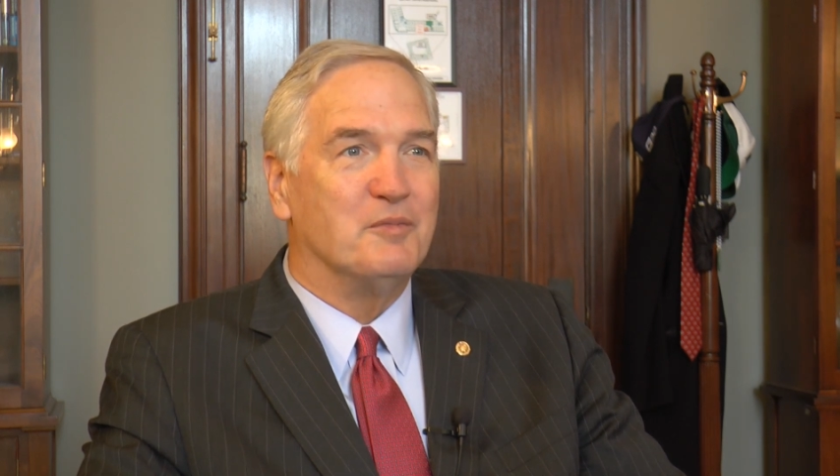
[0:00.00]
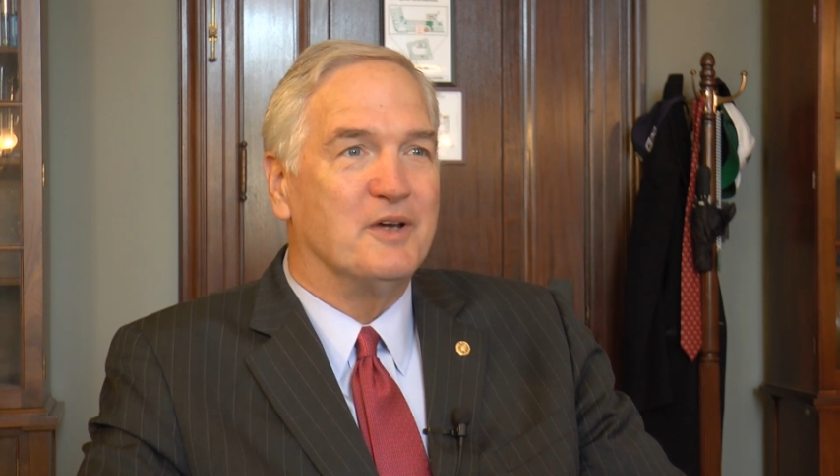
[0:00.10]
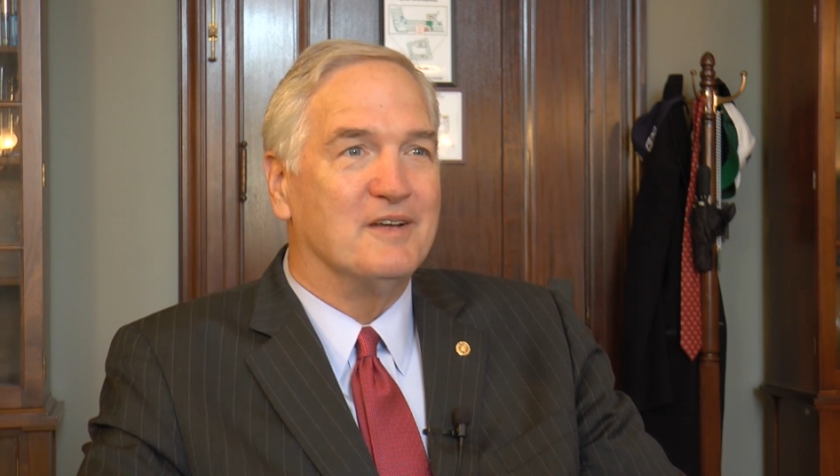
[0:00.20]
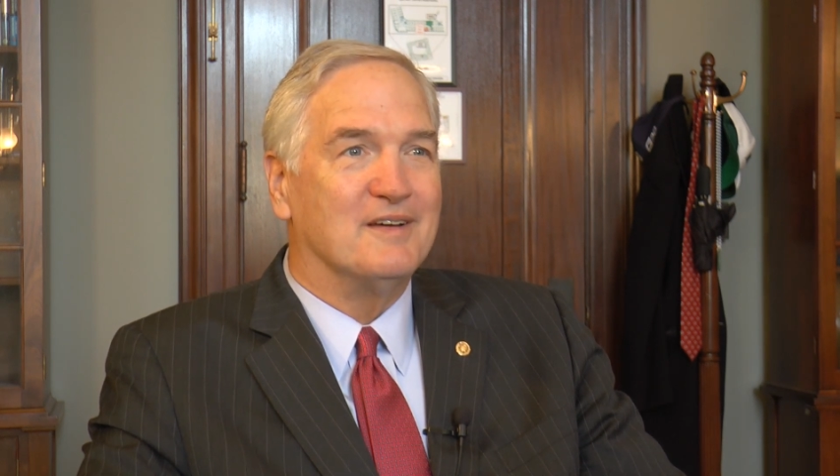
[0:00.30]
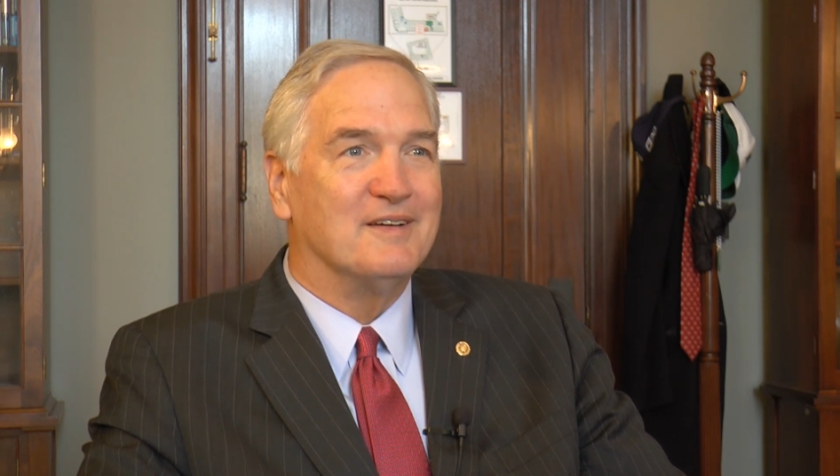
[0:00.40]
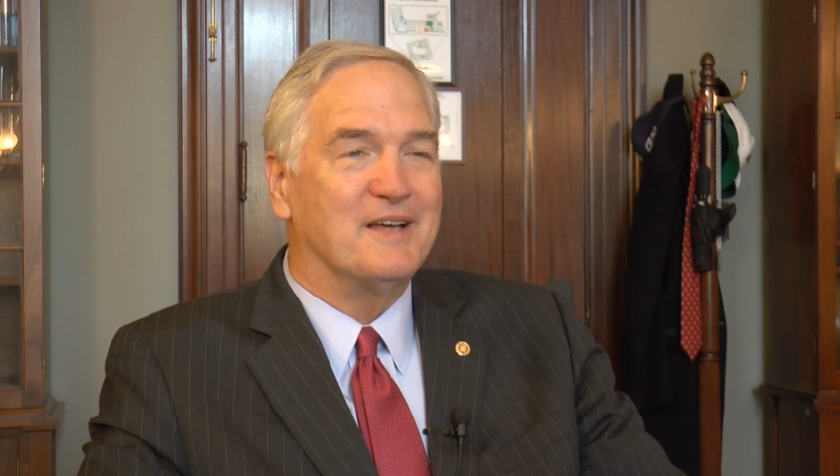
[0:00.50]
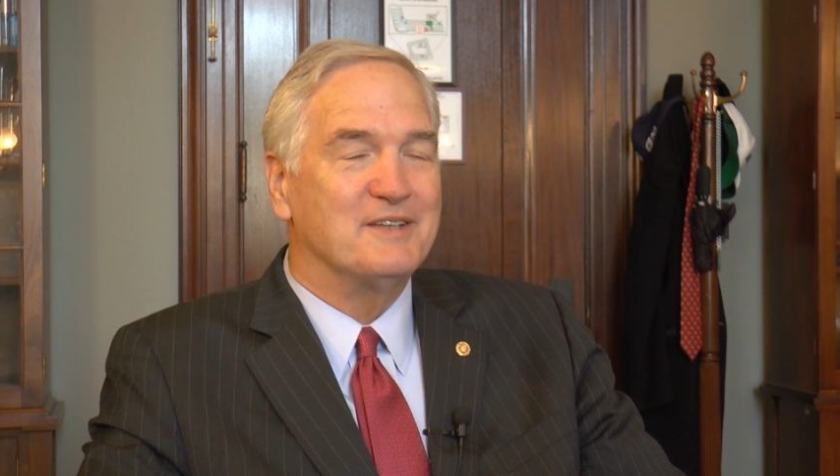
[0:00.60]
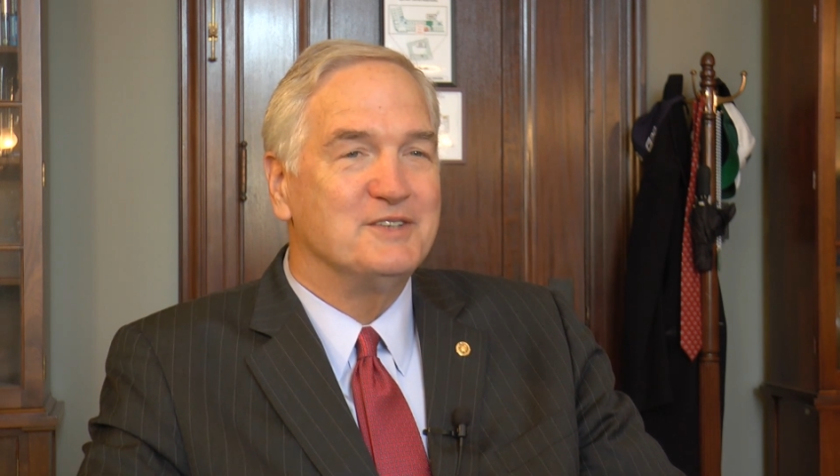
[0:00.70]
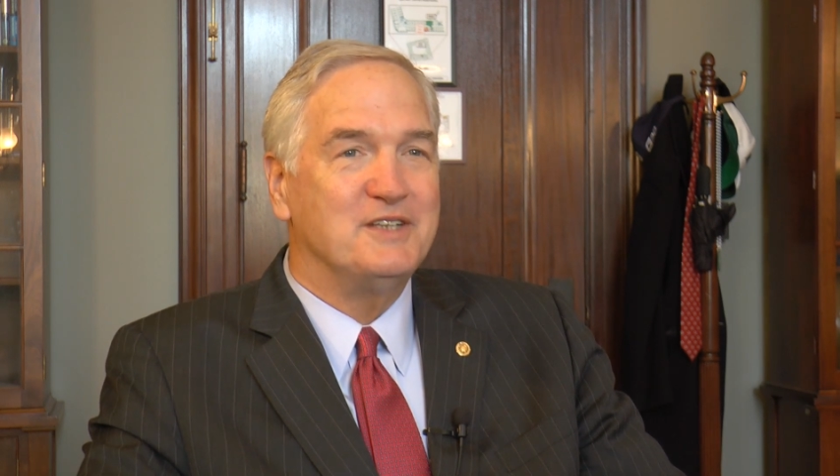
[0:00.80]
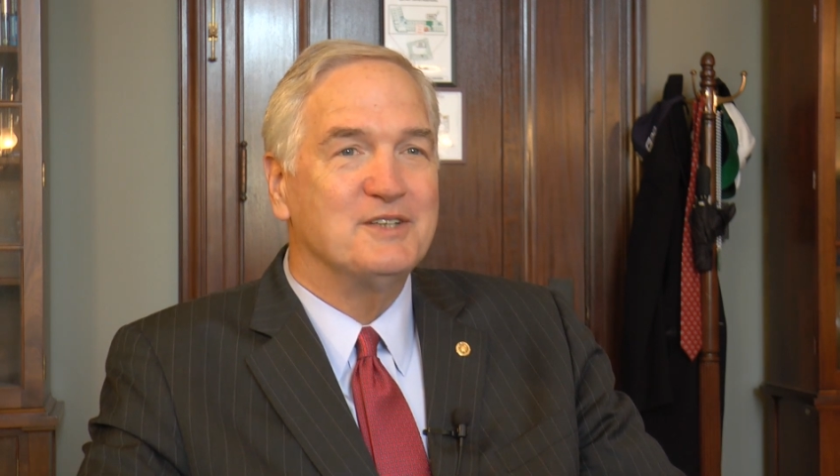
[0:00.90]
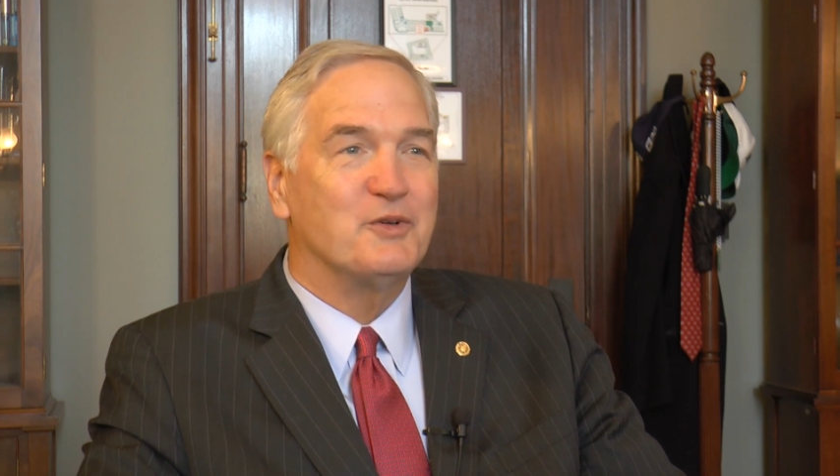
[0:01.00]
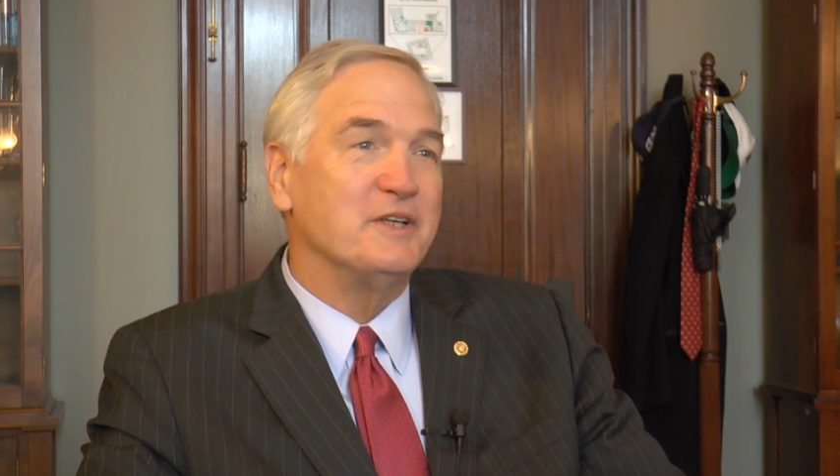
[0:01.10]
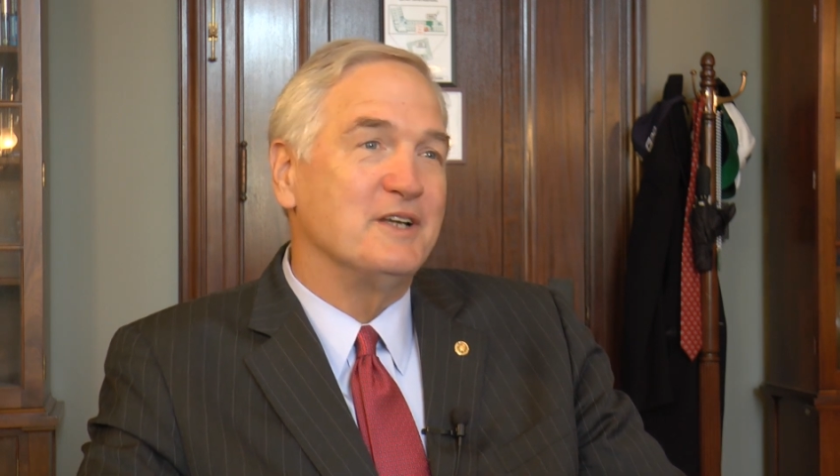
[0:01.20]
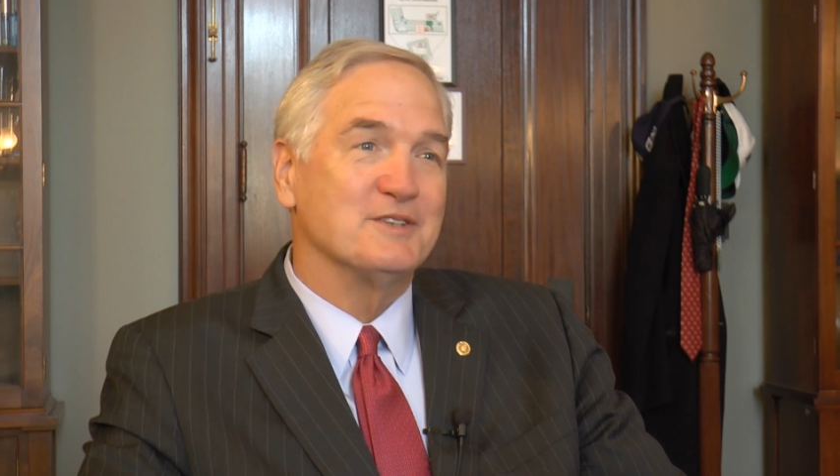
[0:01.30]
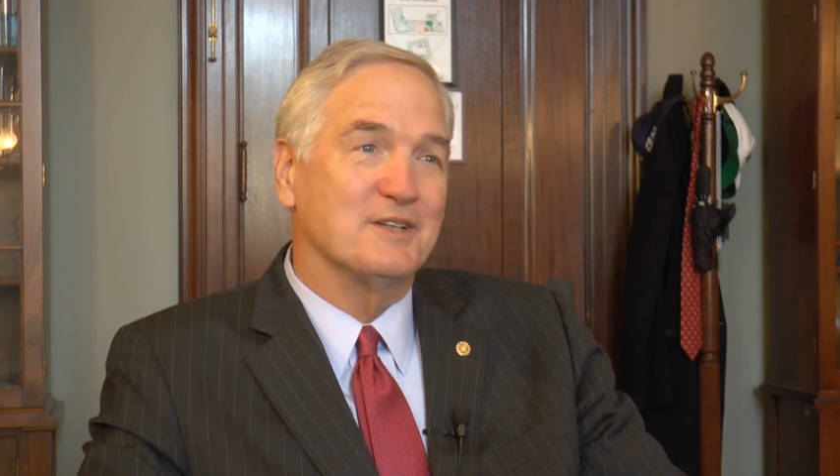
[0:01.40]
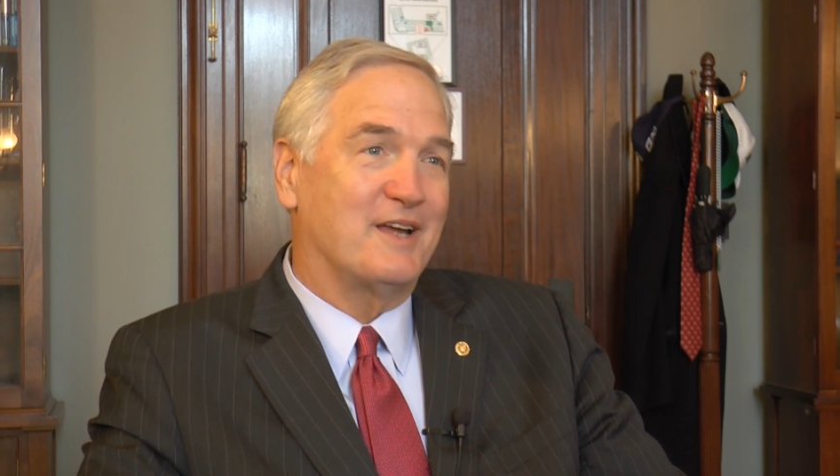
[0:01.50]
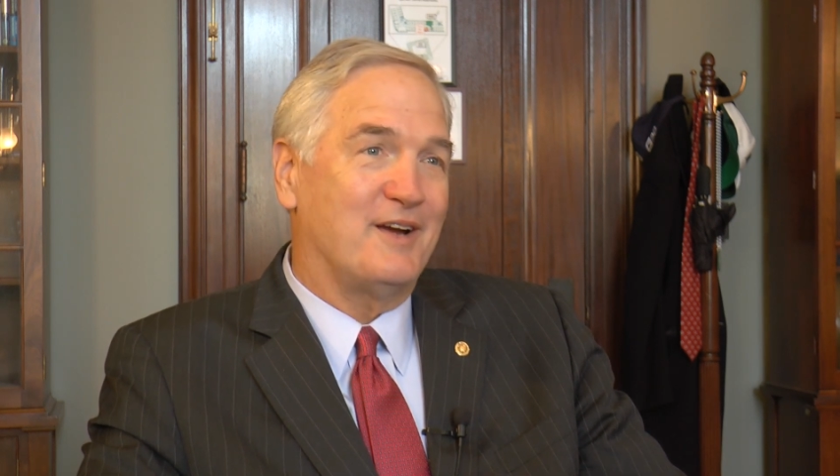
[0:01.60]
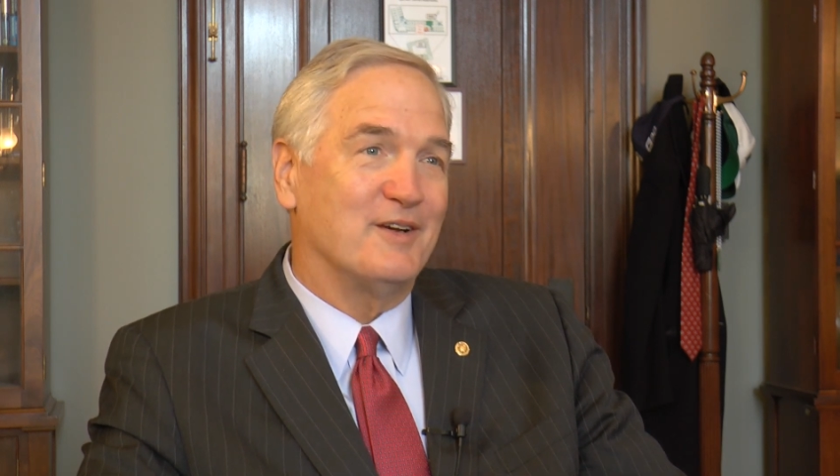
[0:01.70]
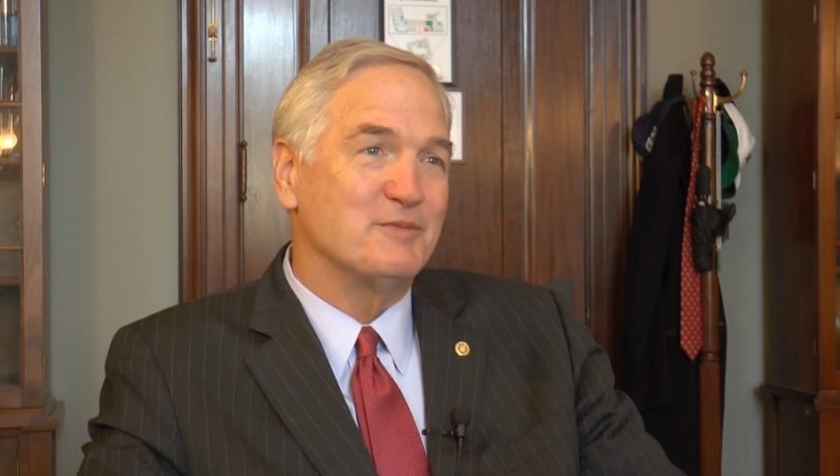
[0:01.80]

But uh, she really doesn't care.